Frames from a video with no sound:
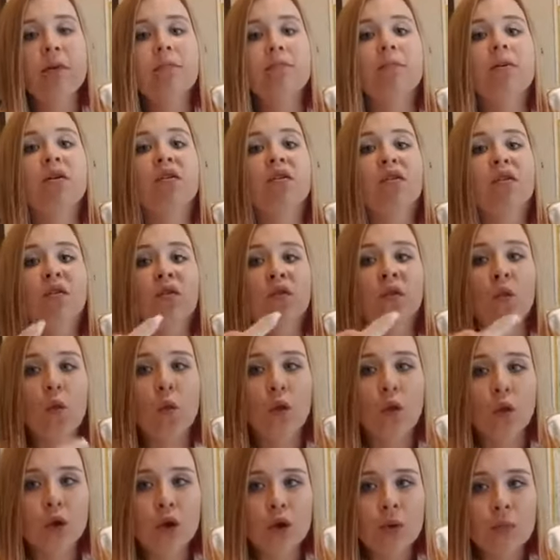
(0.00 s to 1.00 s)

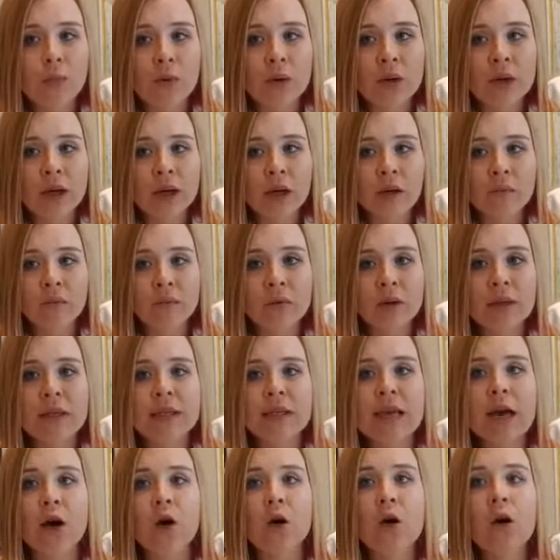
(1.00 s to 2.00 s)
before you put it up for
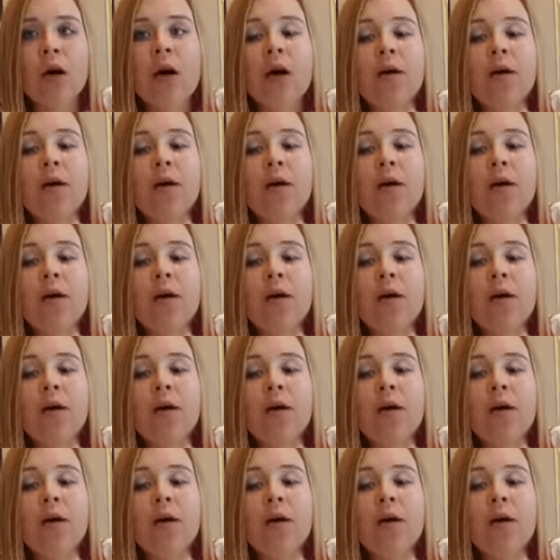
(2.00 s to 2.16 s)
sale,